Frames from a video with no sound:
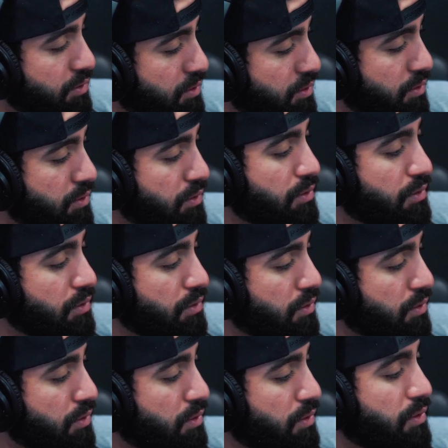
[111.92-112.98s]

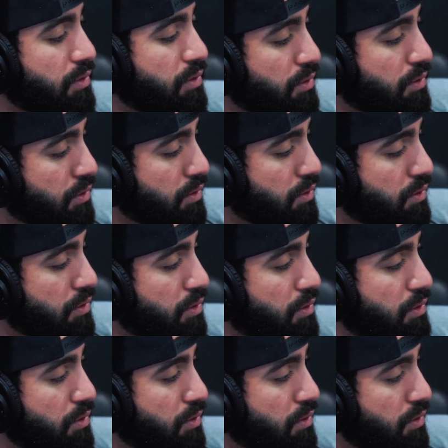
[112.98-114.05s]

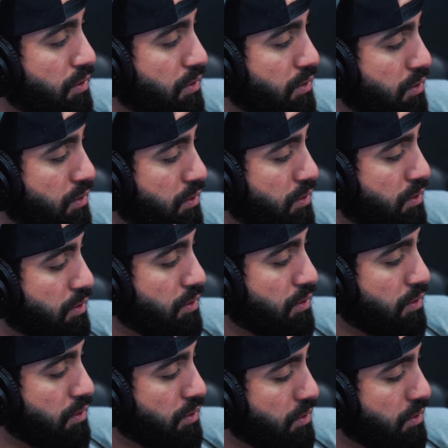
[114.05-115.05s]
[no speech]